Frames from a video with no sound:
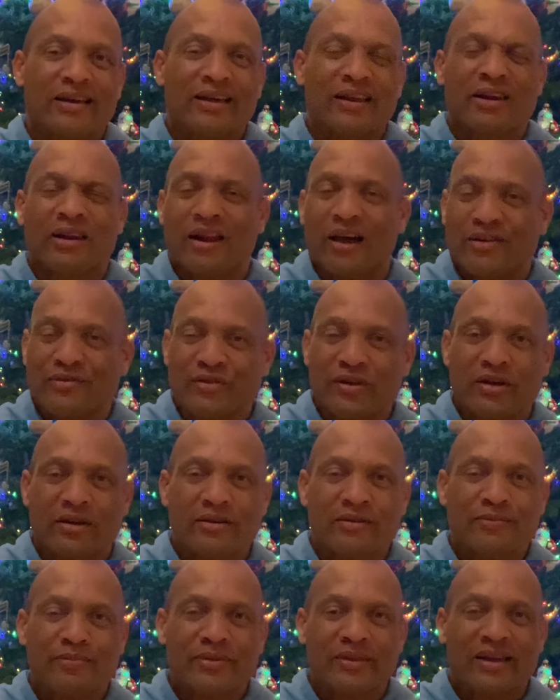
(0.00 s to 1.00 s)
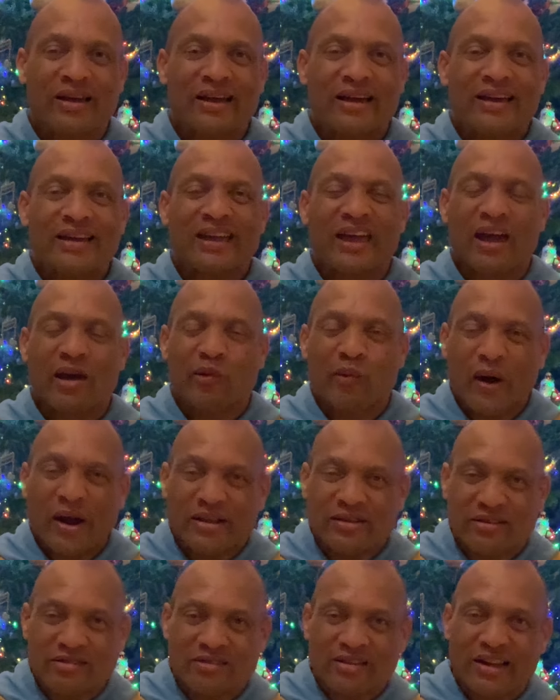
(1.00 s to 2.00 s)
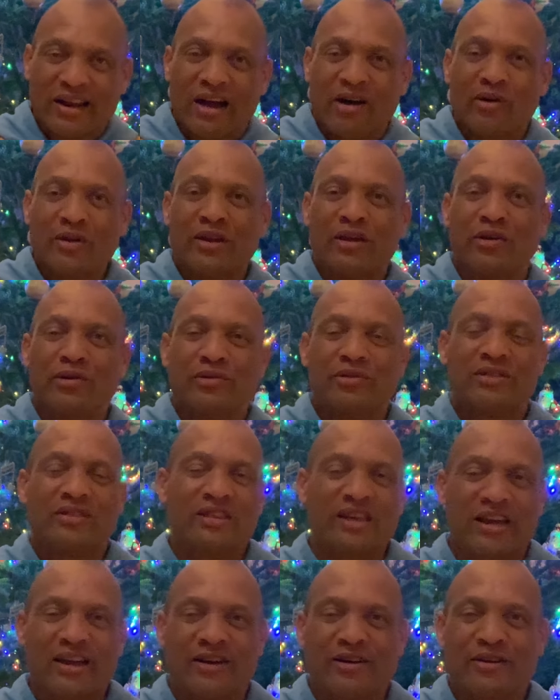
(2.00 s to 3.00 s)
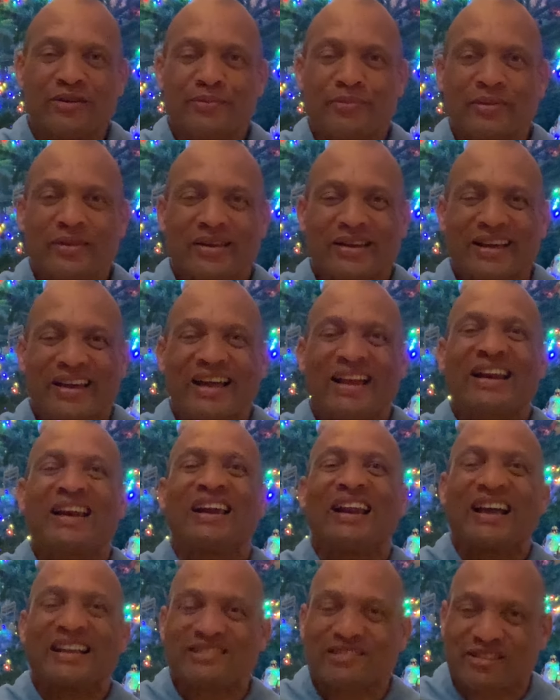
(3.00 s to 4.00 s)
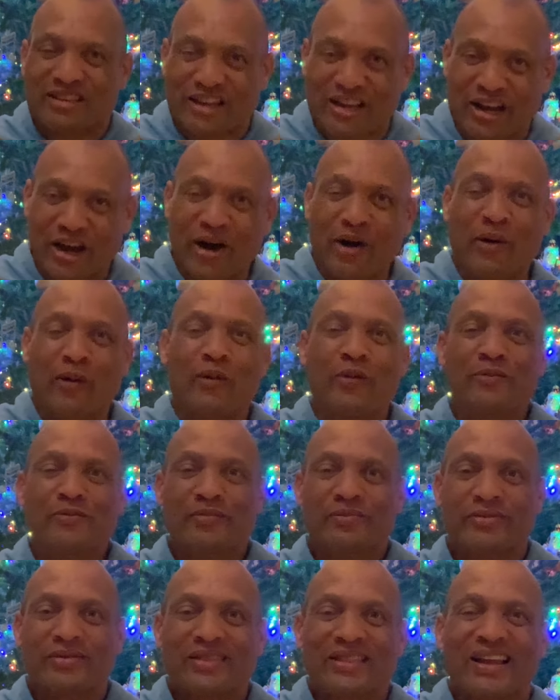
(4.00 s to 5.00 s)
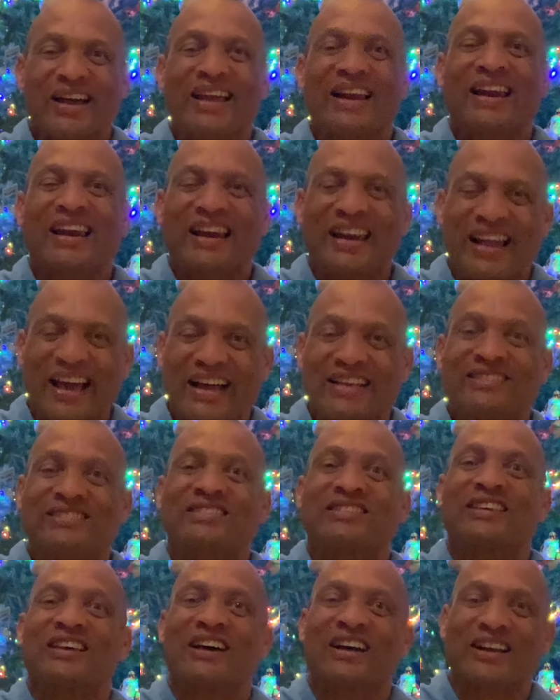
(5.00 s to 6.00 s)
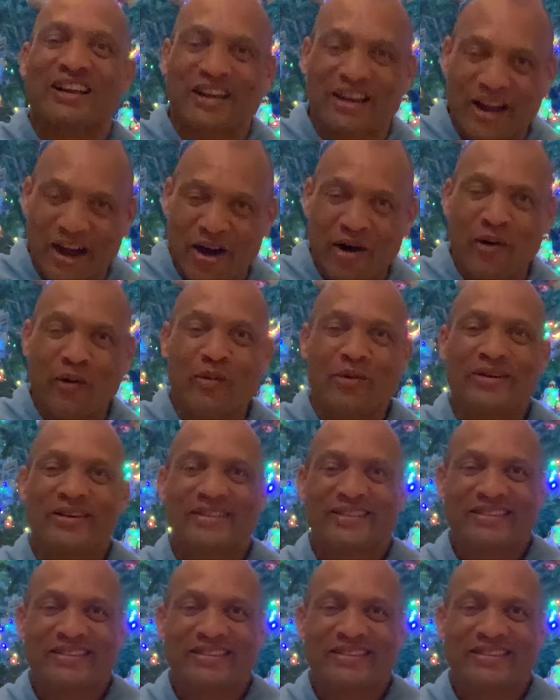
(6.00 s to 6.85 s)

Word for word: Love you. Can't wait to send our youth there Let's go. Let's go.